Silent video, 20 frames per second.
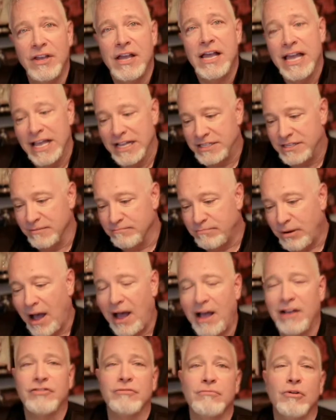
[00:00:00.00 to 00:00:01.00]
It's
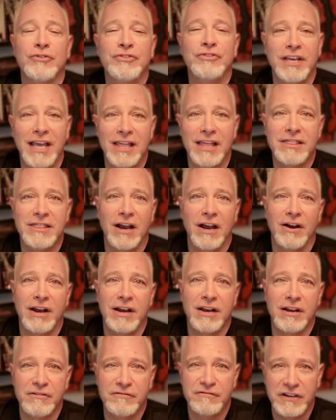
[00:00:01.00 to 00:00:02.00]
impossible to get there in
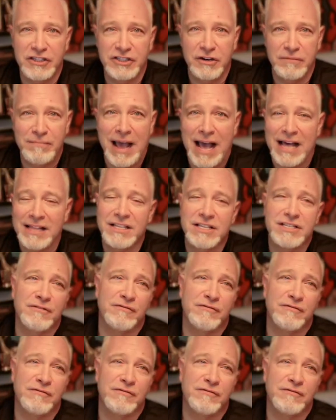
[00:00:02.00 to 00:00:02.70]
an efficient path.